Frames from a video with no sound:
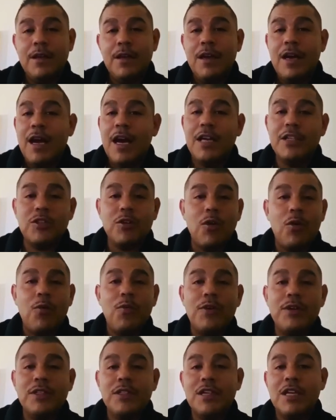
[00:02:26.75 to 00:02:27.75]
As
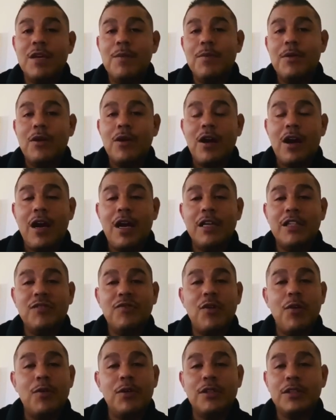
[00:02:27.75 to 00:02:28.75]
always, keep your eyes
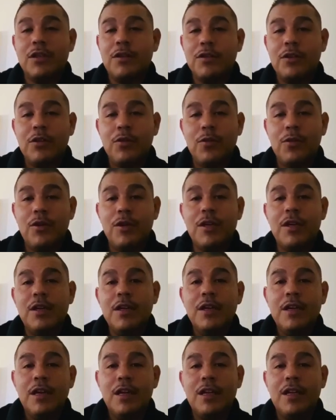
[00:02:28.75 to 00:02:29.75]
focused on the Lord
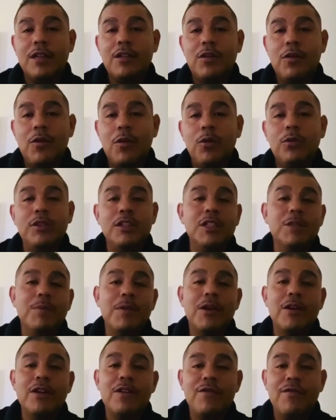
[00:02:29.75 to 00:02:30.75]
and let the Holy
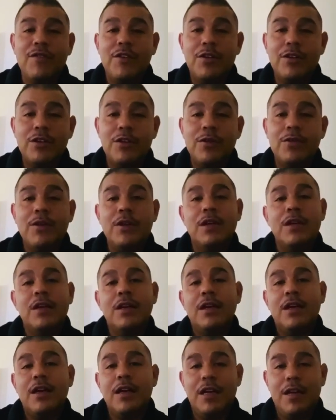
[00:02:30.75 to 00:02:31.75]
Spirit infill you
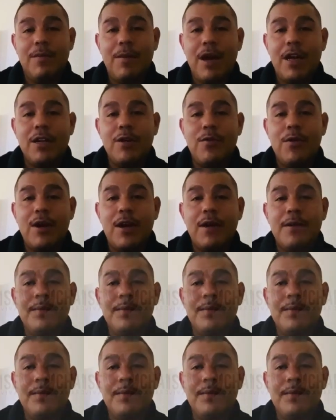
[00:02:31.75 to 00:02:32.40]
in a mighty way.